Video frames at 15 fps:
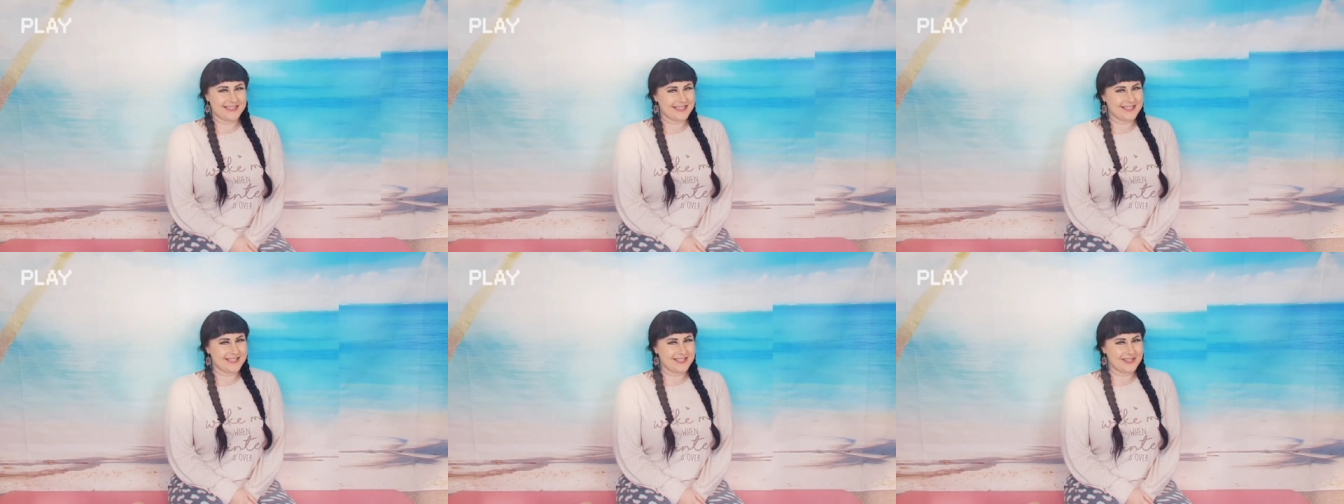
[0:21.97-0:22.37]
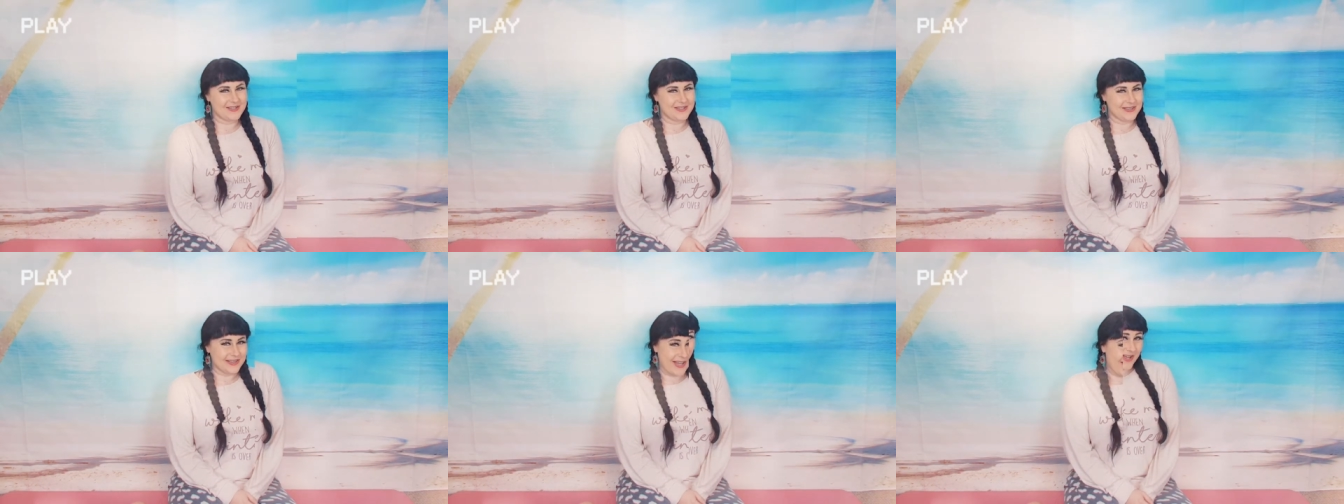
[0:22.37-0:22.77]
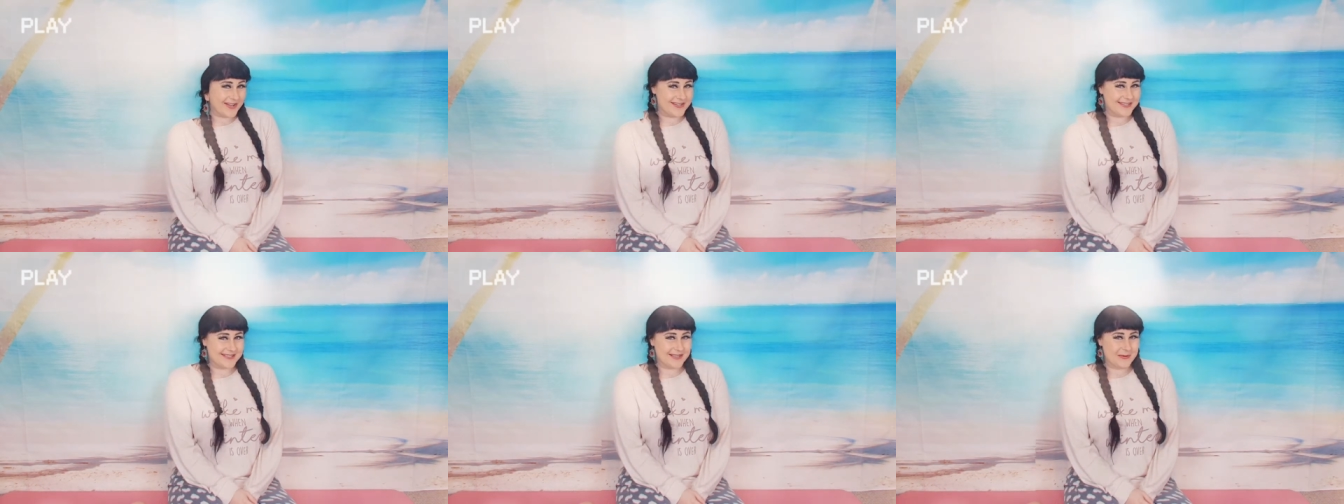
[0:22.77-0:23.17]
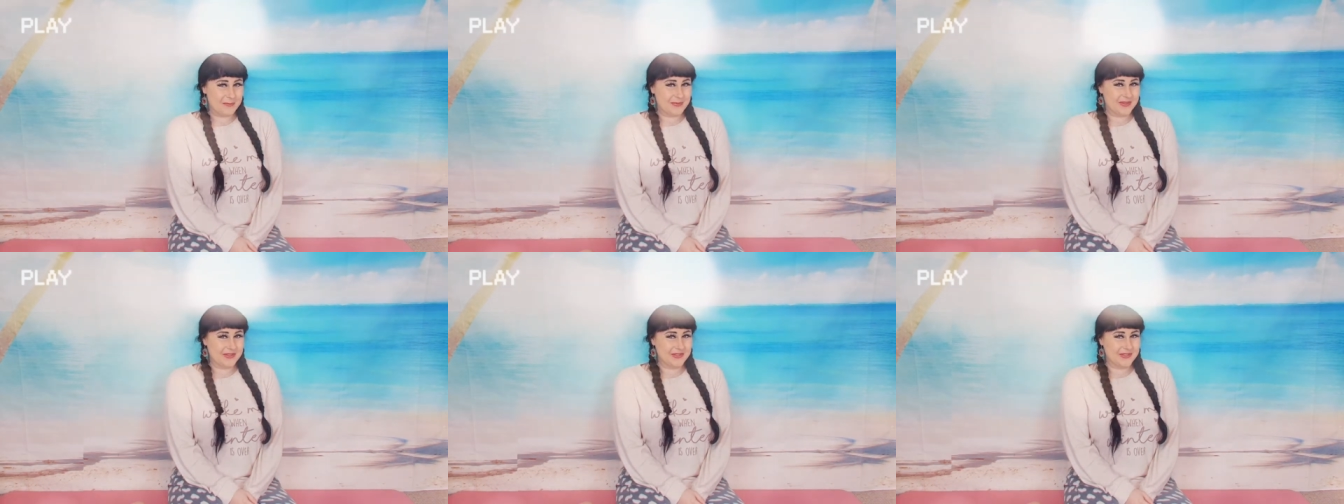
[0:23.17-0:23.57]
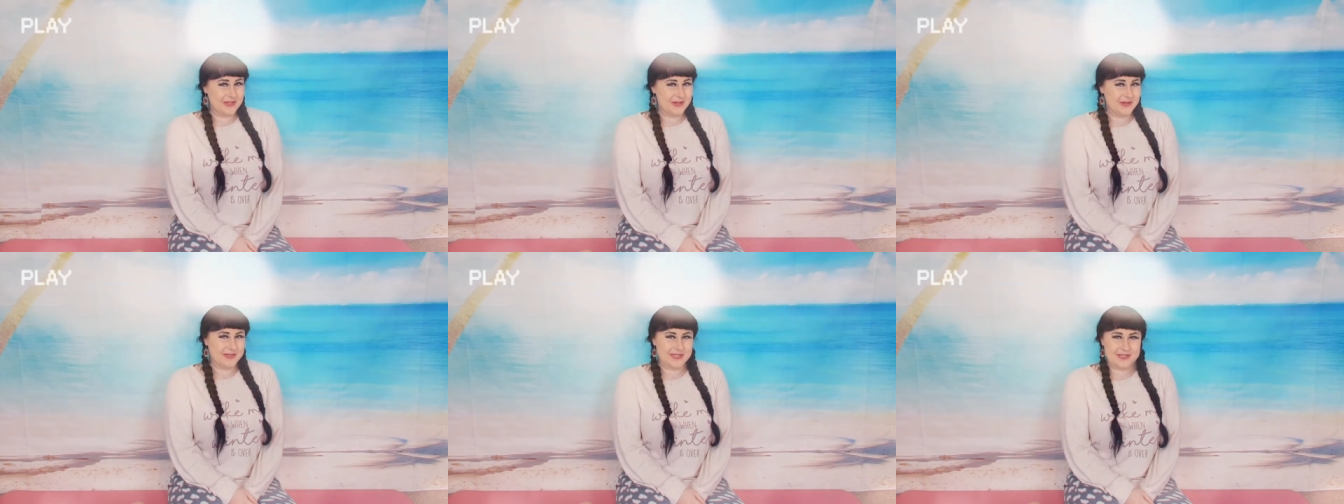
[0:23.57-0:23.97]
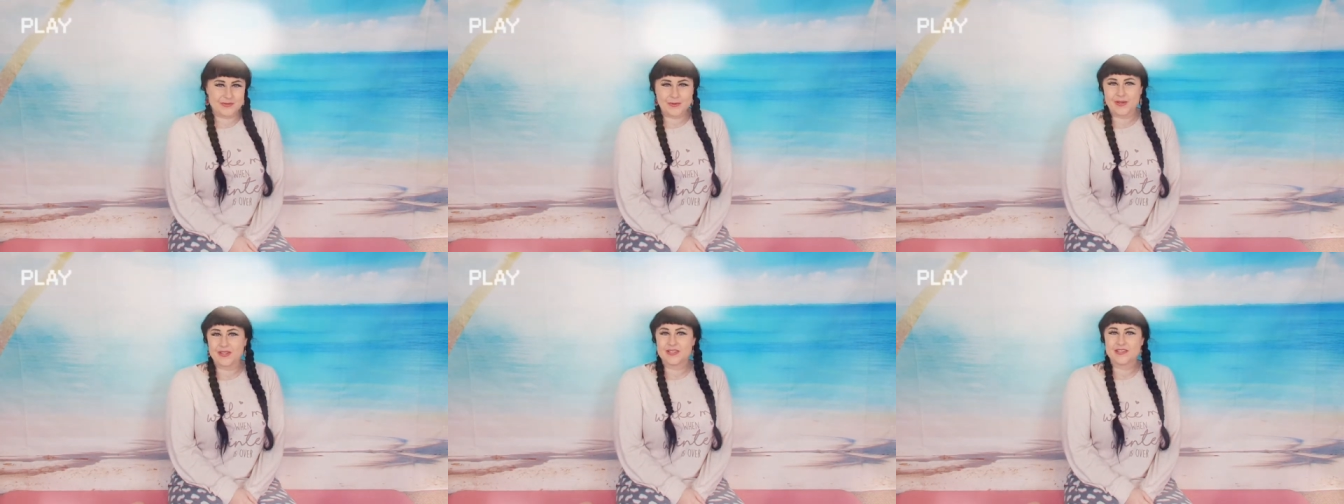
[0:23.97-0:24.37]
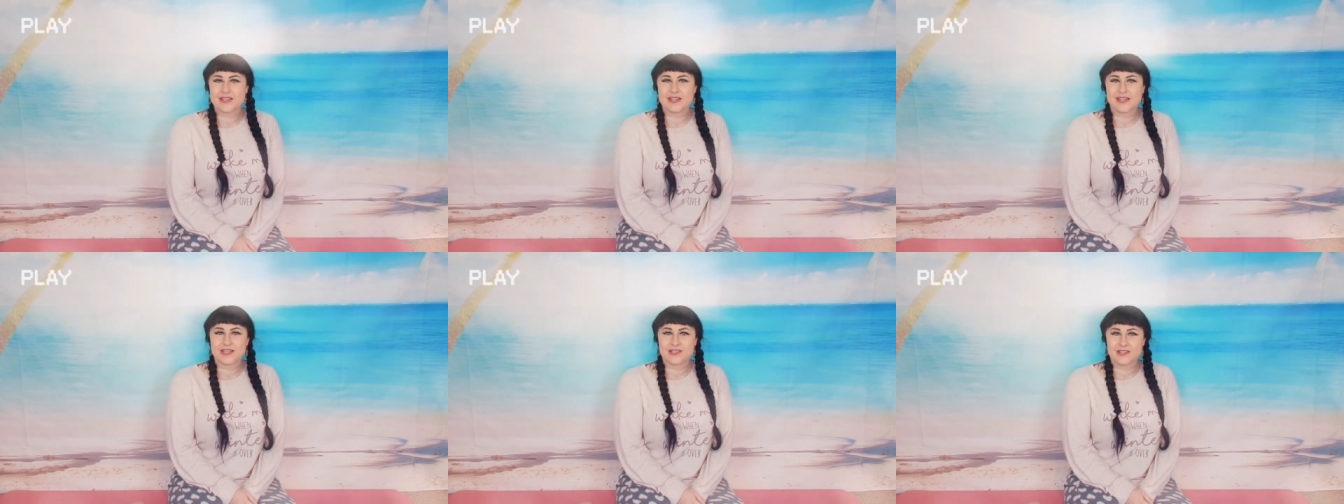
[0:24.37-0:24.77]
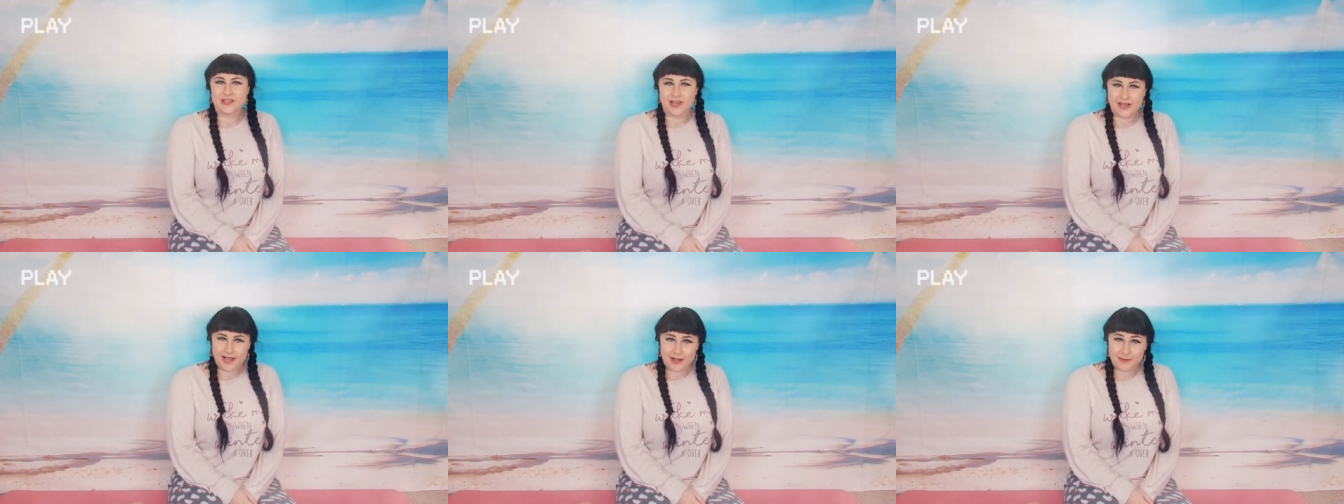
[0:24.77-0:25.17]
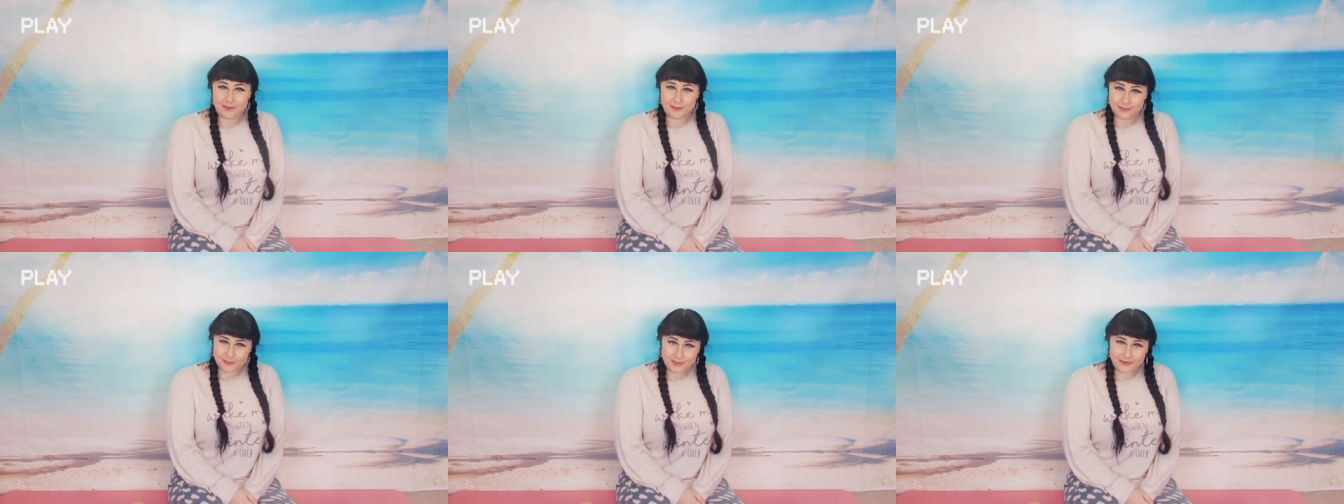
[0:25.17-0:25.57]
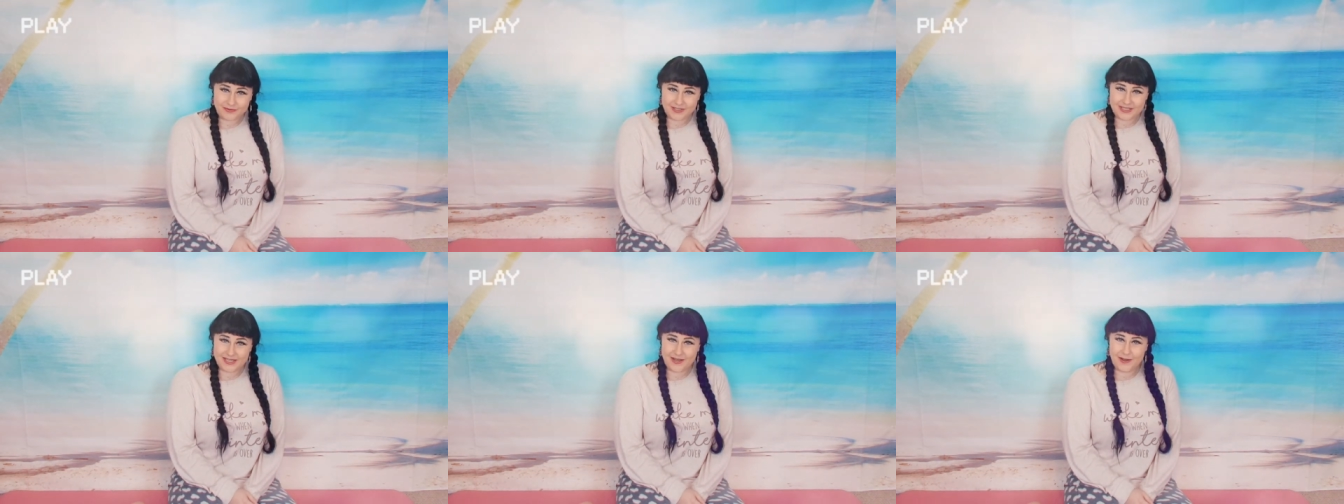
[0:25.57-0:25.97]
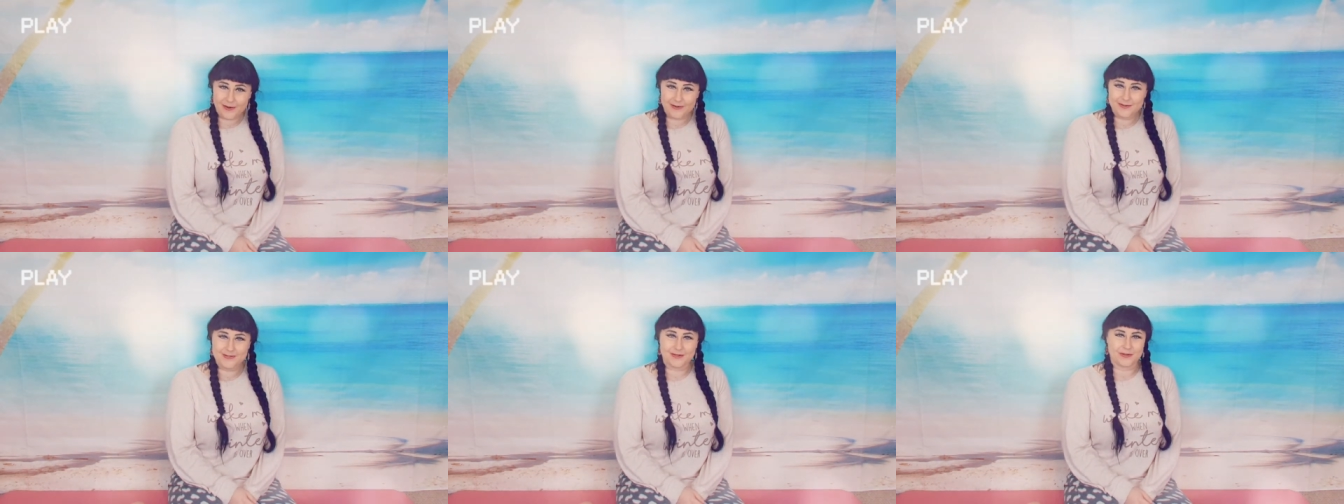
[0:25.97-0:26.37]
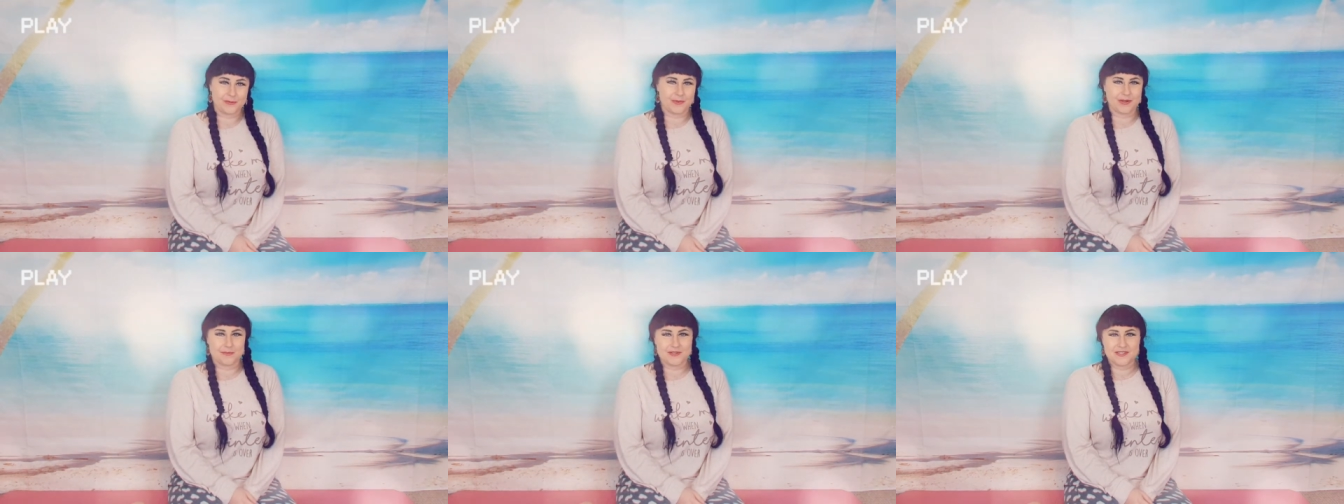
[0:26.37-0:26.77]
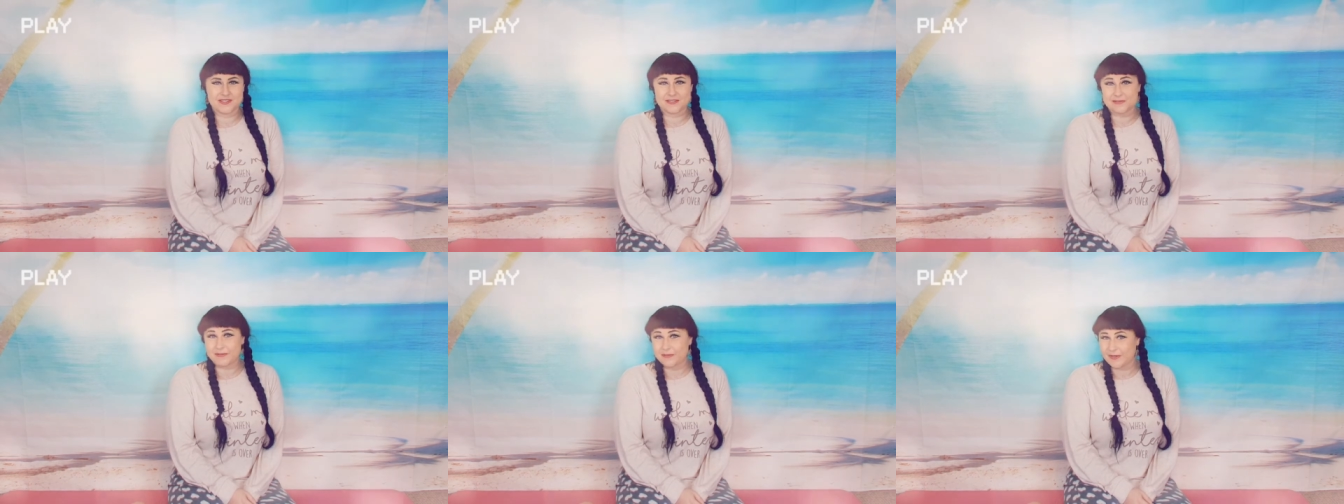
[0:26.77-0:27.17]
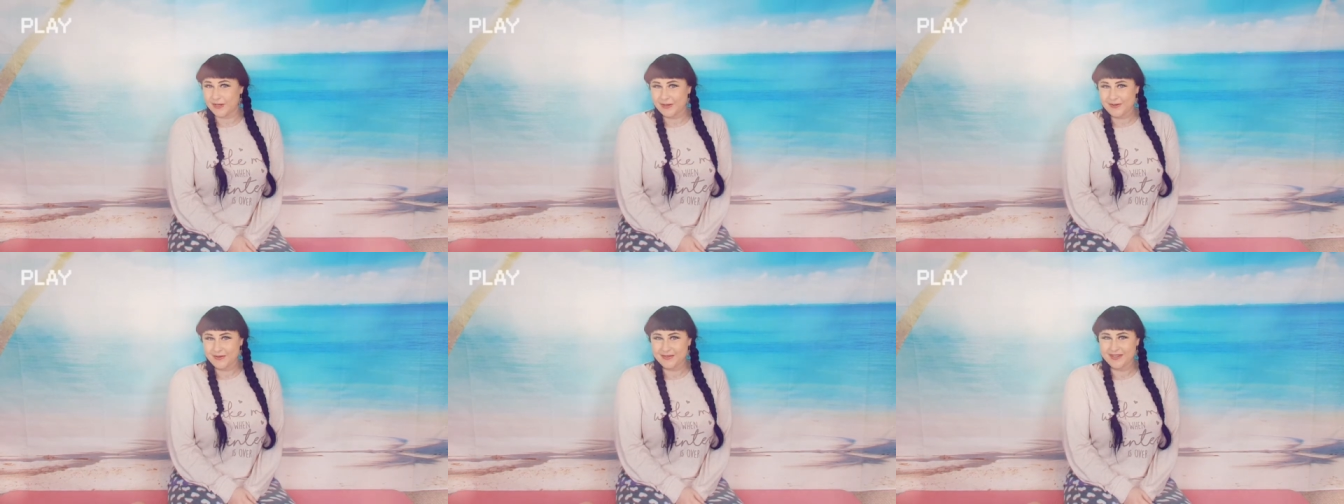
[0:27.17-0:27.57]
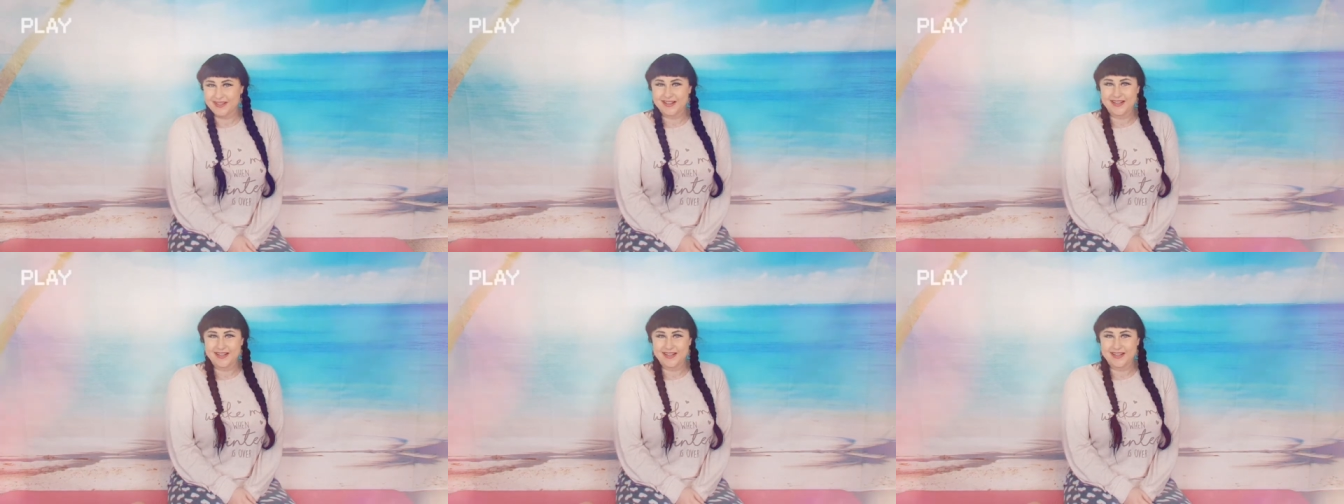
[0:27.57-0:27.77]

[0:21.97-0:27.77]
did you learn something new? Did you actually check out all the videos or maybe just a few?